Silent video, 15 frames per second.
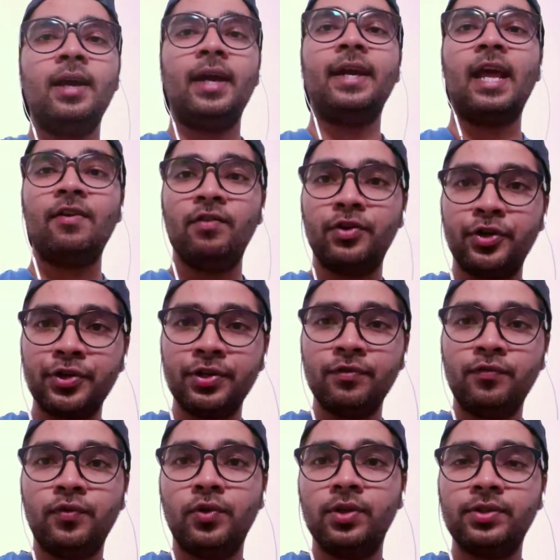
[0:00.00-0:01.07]
and I will return
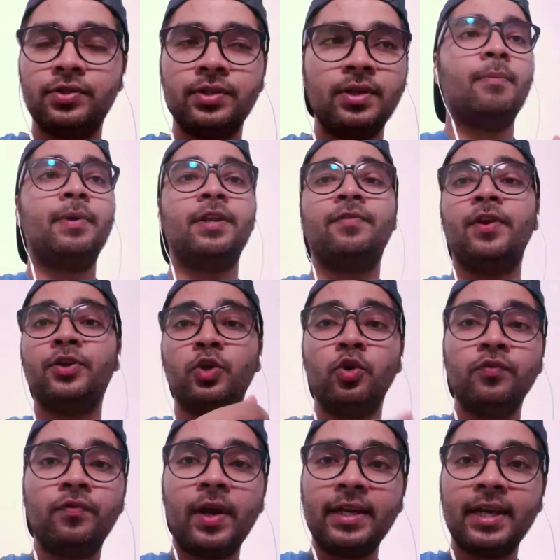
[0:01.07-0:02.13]
false. But if I don't
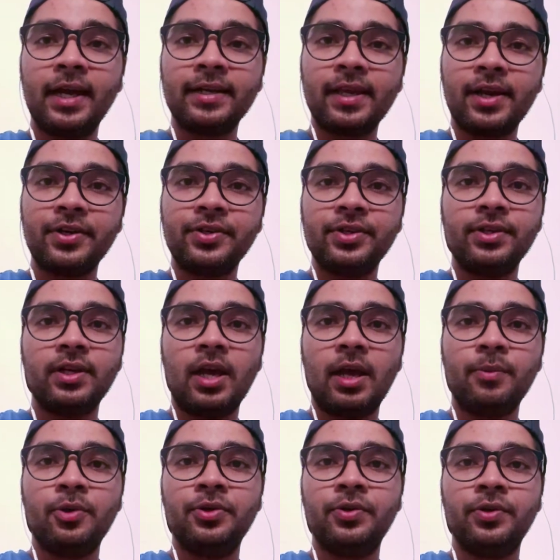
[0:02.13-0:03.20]
find that character, I'm
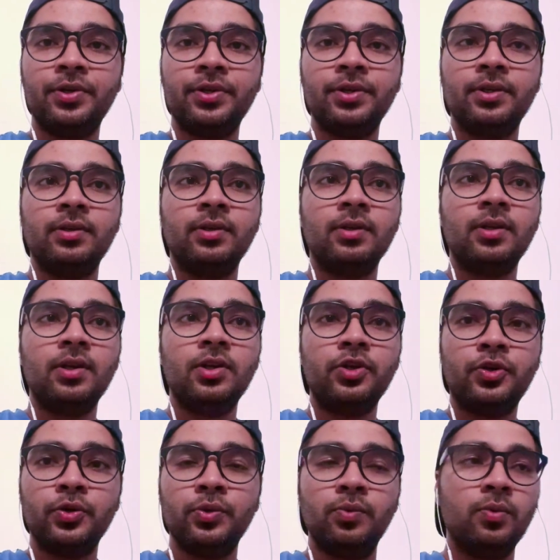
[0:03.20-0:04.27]
going to return
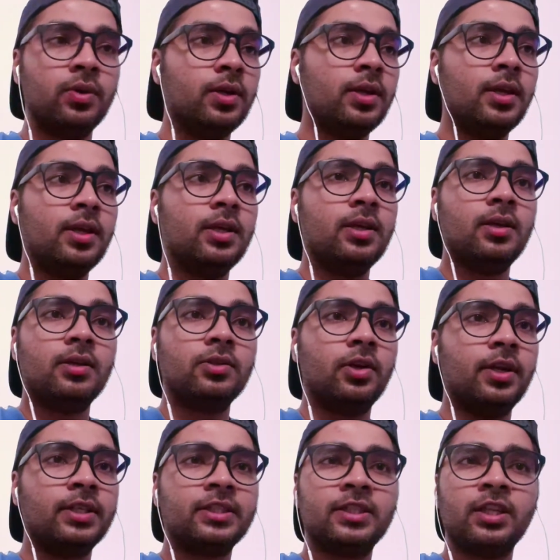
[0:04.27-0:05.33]
true. So
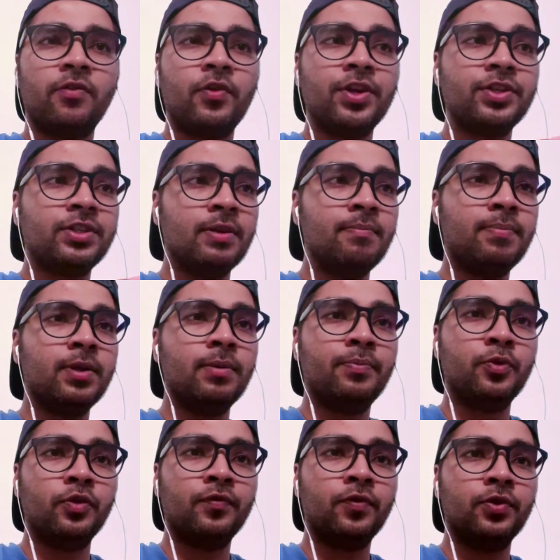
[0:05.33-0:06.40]
it's a very simple
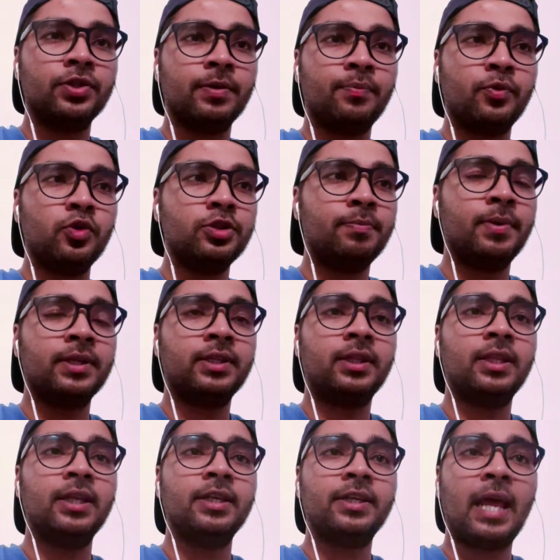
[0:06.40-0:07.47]
brute force approach, but
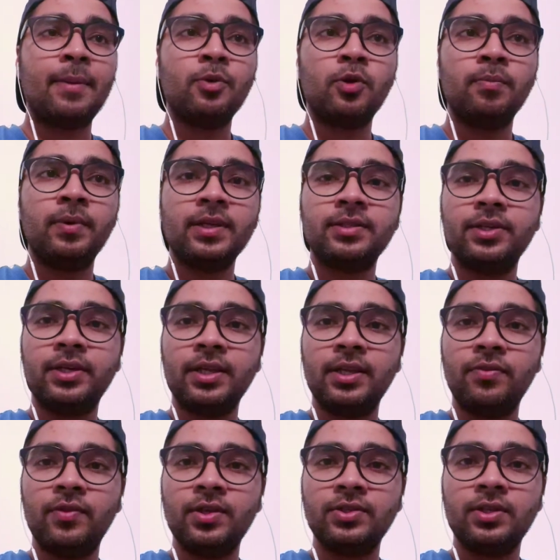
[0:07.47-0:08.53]
the time complexity in
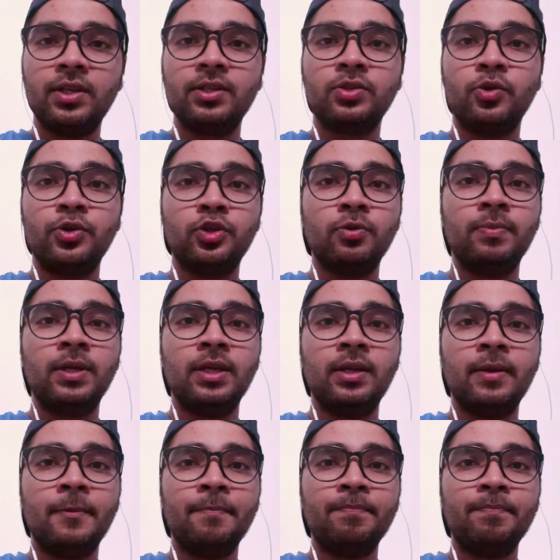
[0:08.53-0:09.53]
this is going to be